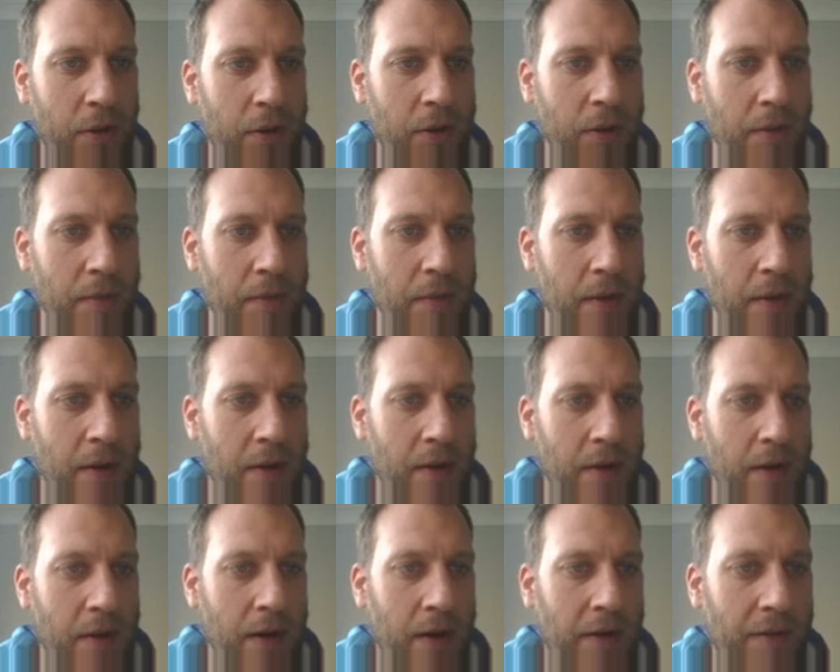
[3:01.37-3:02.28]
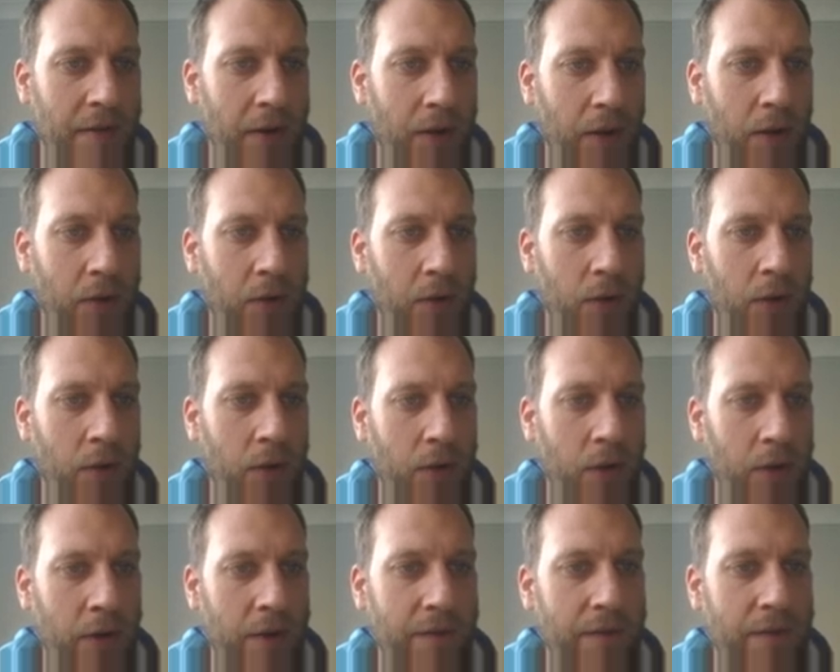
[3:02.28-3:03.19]
of them, and if I hold on long
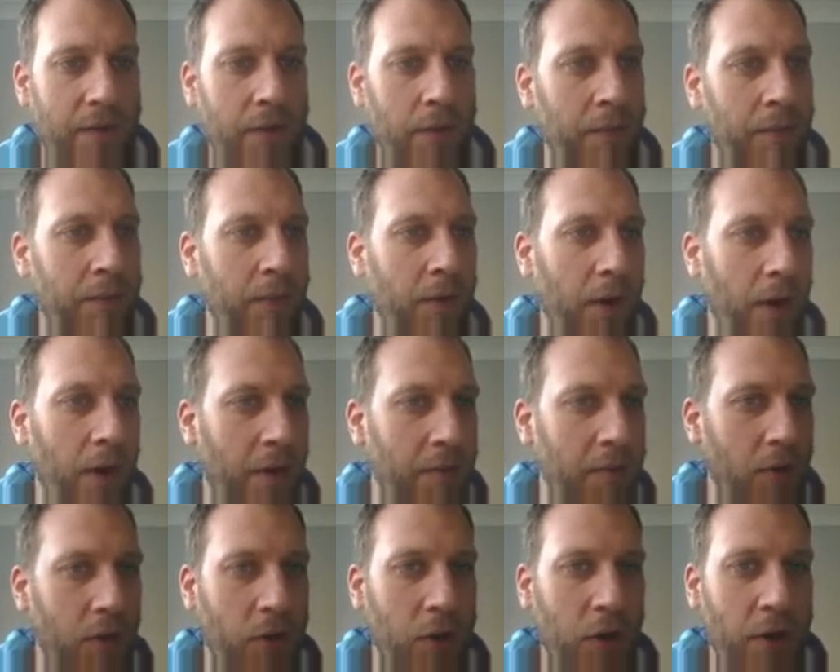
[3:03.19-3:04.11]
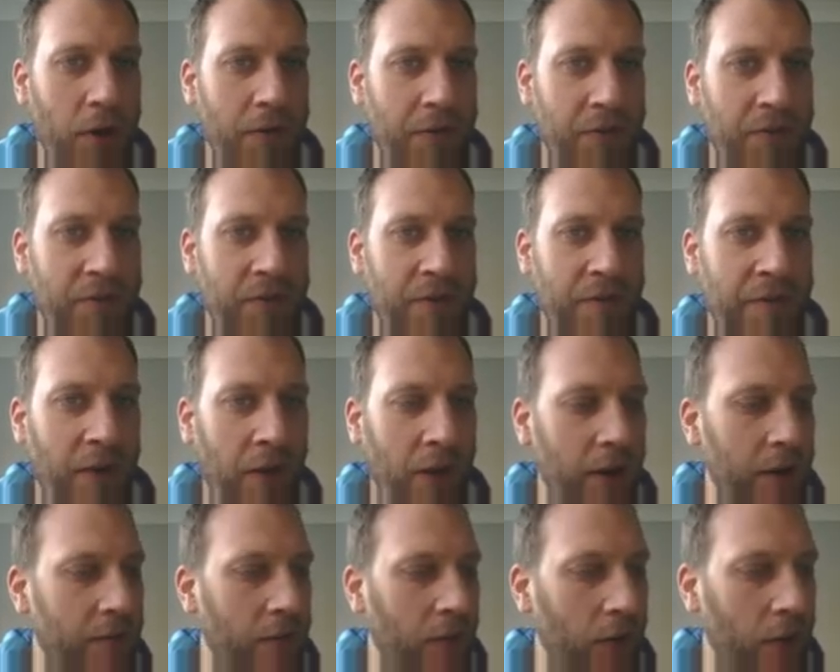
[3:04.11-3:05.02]
enough, I'm not good enough to
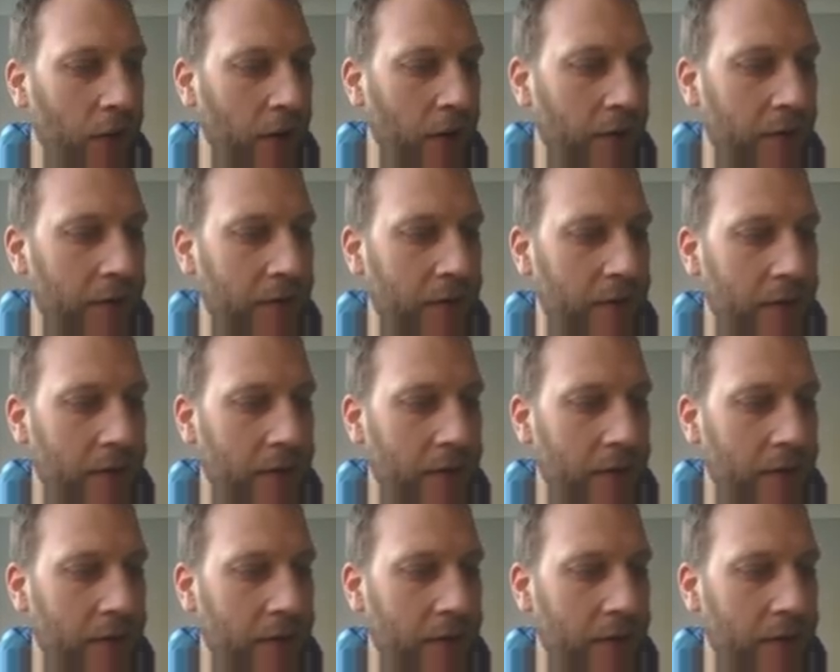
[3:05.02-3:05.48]
survive long enough.